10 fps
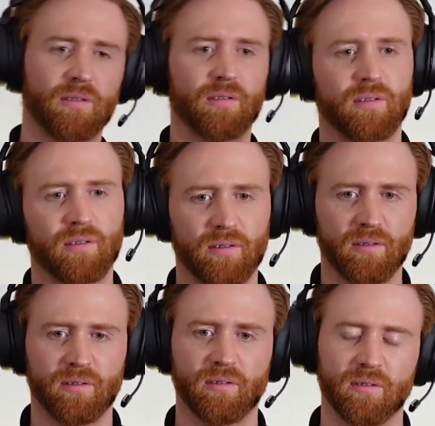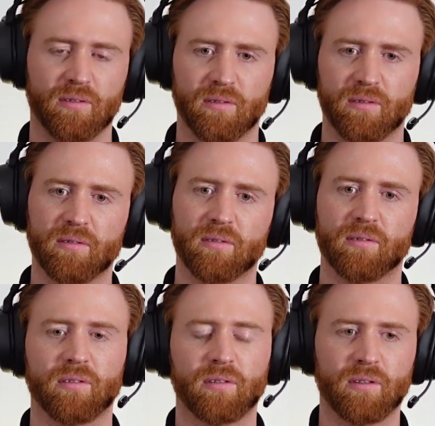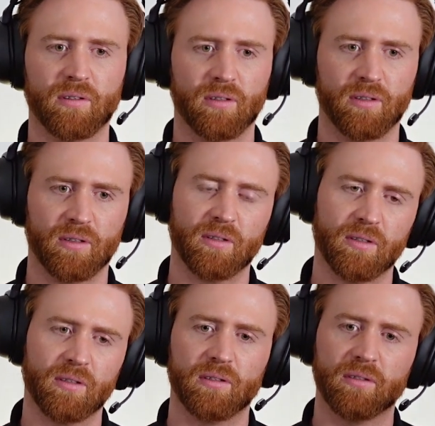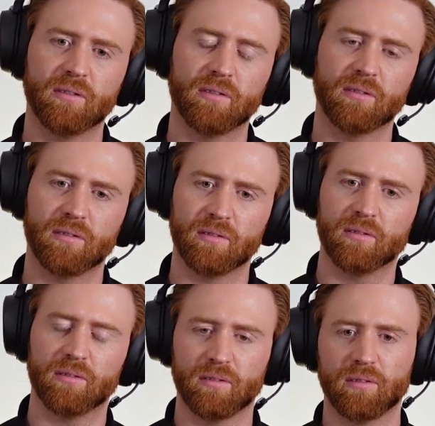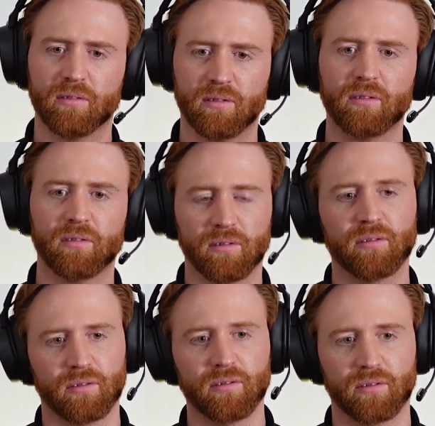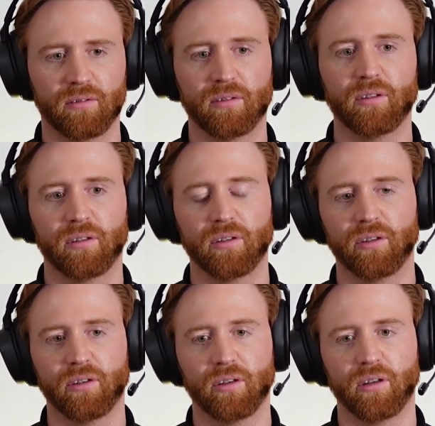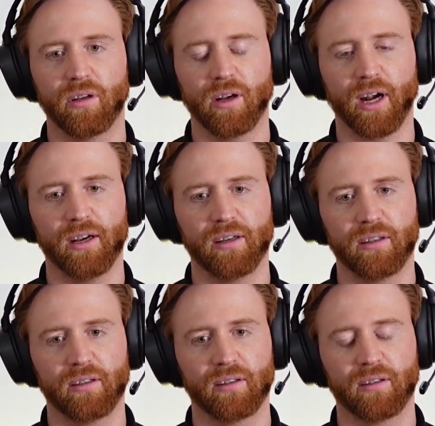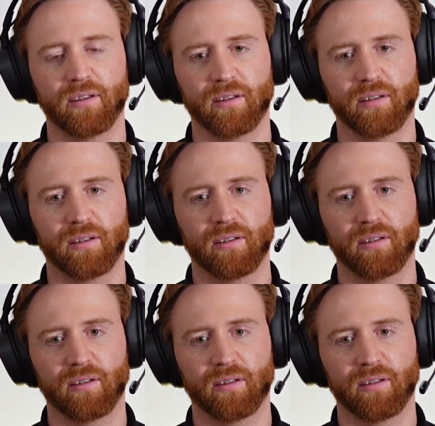No words are spoken by the person on screen.